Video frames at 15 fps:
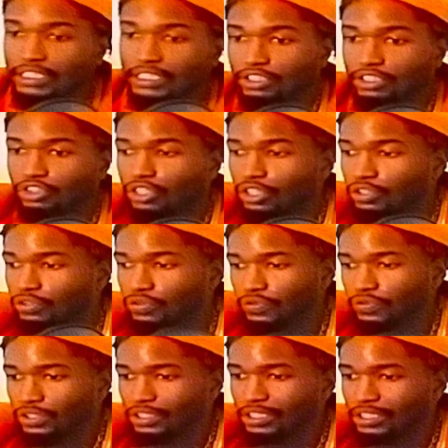You know,
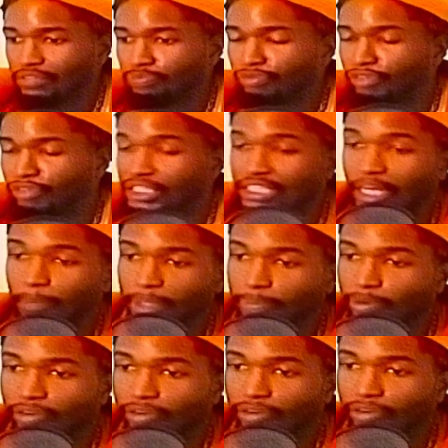for some people,
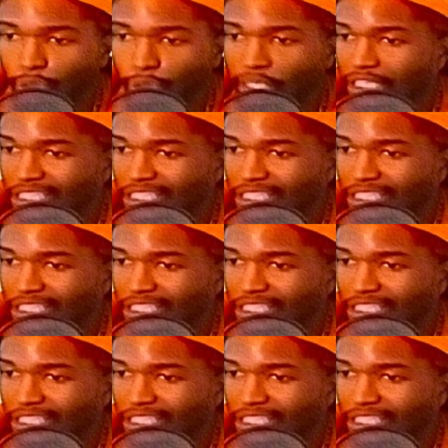voting is